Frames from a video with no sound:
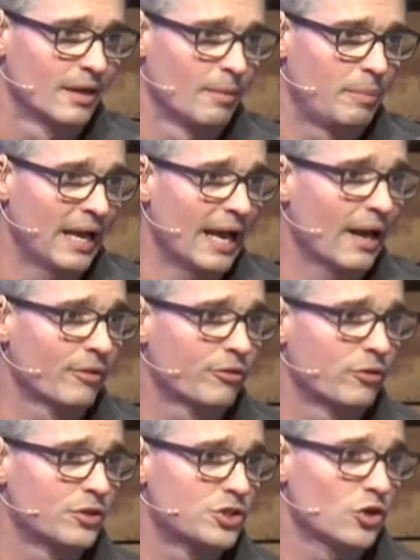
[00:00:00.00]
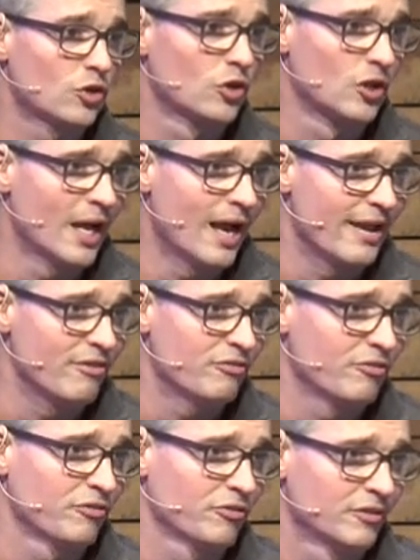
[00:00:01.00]
a path to eternal
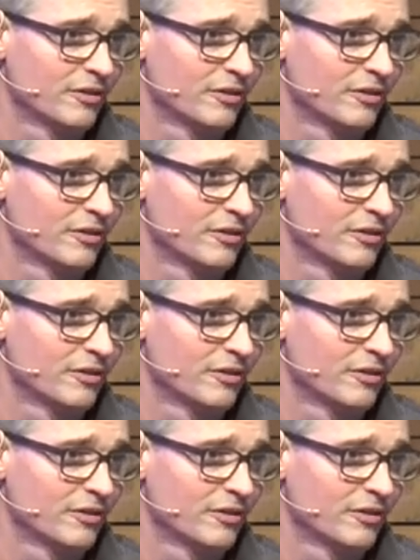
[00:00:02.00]
life,